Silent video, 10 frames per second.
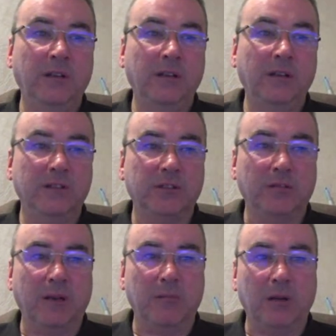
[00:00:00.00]
So
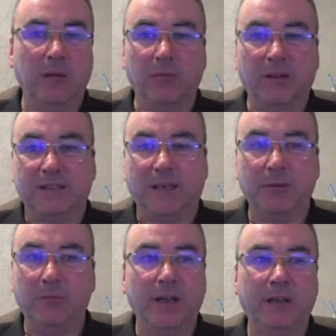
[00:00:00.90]
I'm quite happy
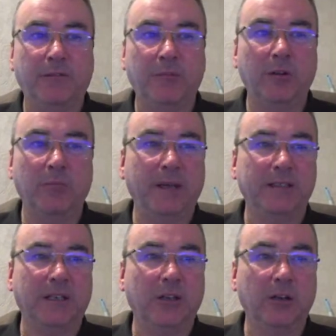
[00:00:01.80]
working from home, mate,
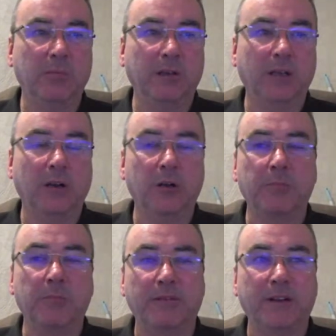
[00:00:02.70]
and I hope I
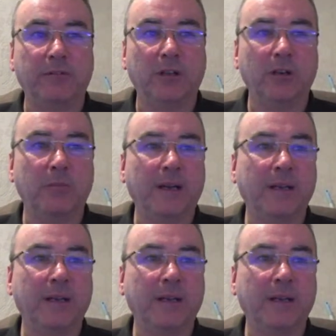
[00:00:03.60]
never have to go back.